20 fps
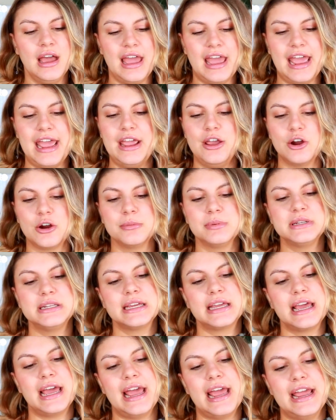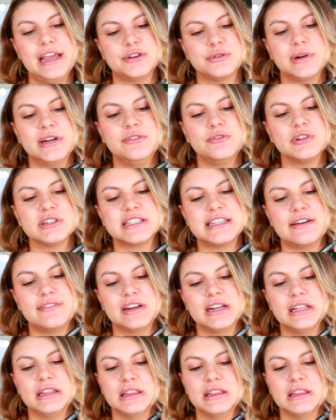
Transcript: A Urban Decay 24/7